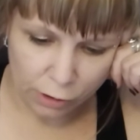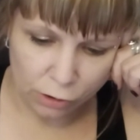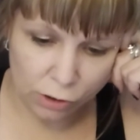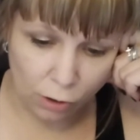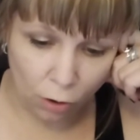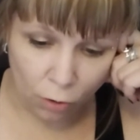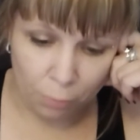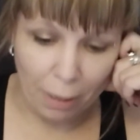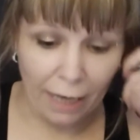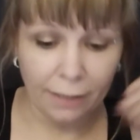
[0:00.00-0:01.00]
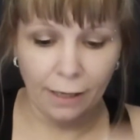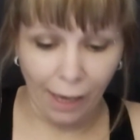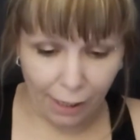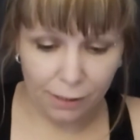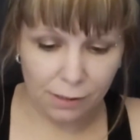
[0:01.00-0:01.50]
So my
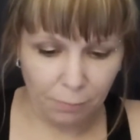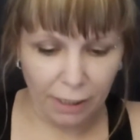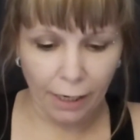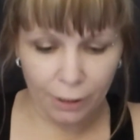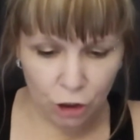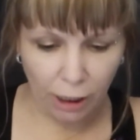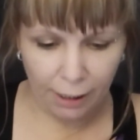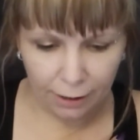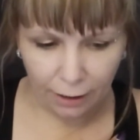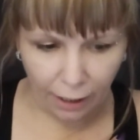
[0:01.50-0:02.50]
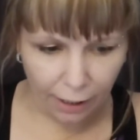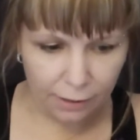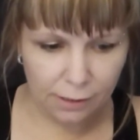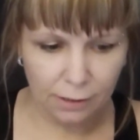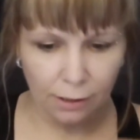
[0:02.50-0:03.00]
guess, my educated
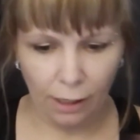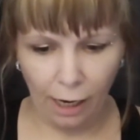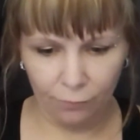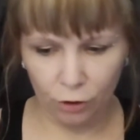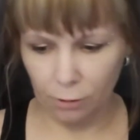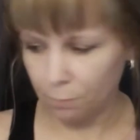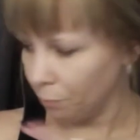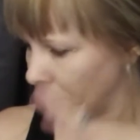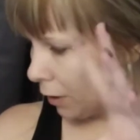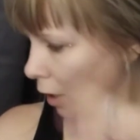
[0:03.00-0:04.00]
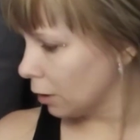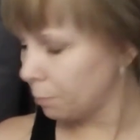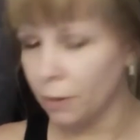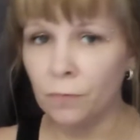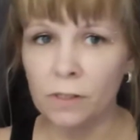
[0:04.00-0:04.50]
guess, after being all
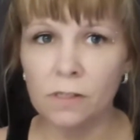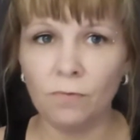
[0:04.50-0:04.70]
up in this